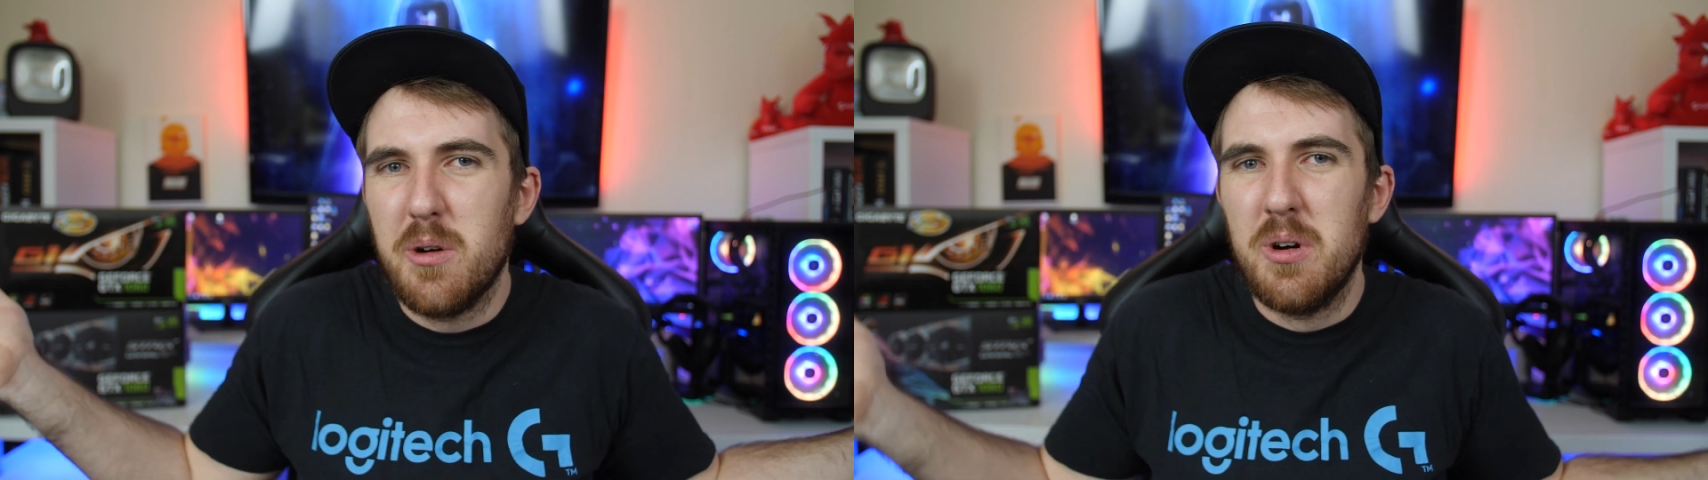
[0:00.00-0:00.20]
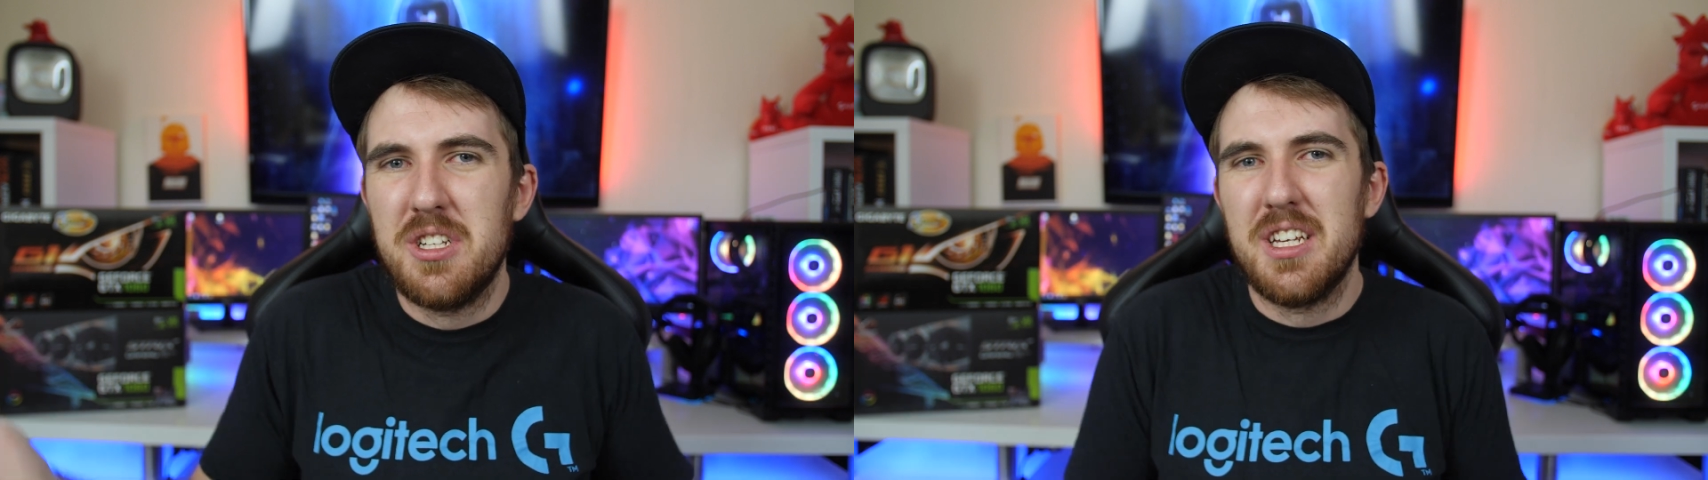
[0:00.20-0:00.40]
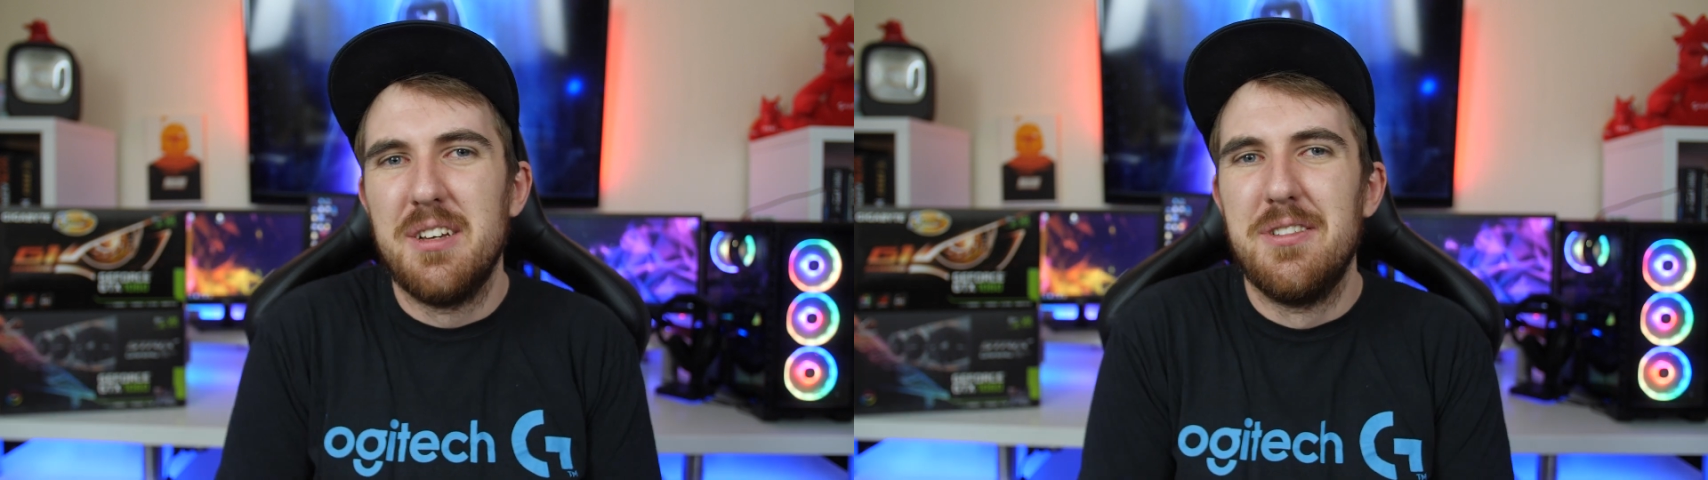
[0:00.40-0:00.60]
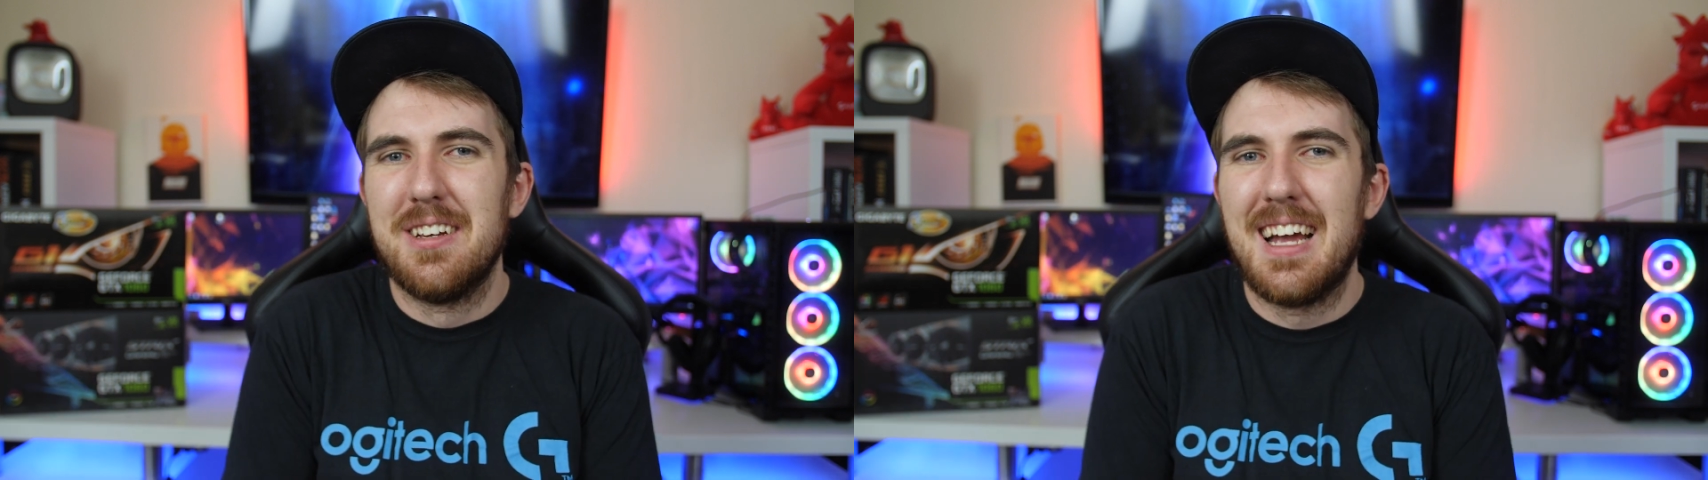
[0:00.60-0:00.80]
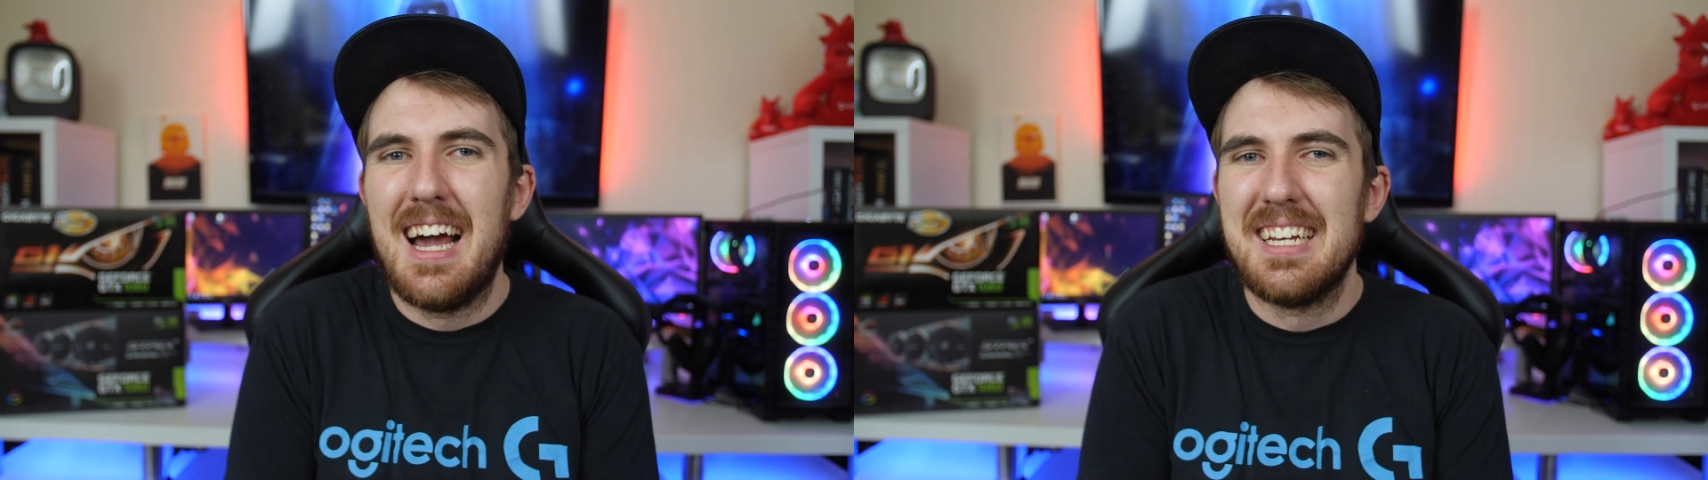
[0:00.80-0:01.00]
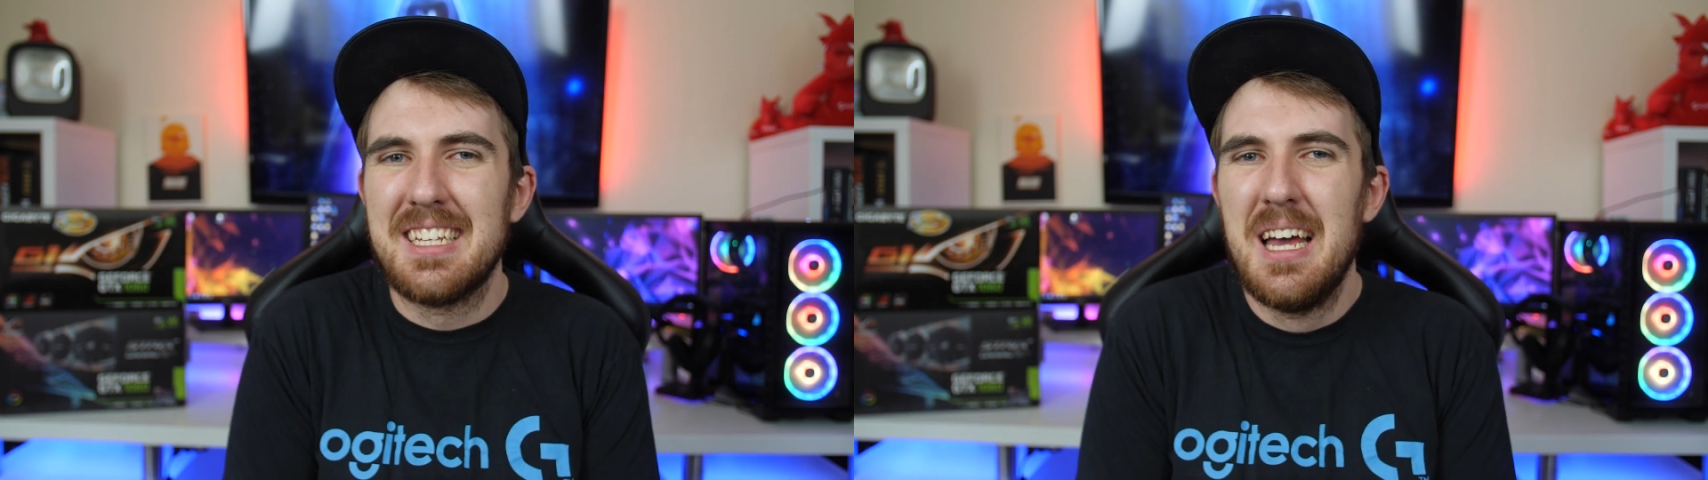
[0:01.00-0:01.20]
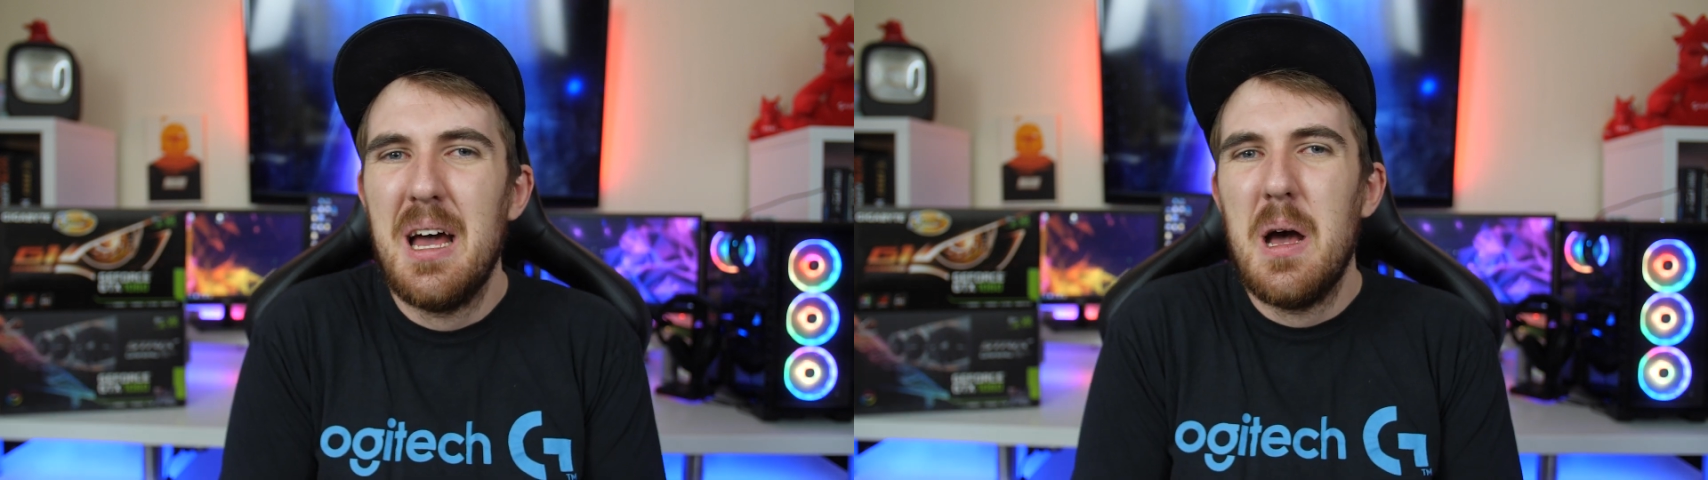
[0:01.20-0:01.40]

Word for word: I want to give you guys.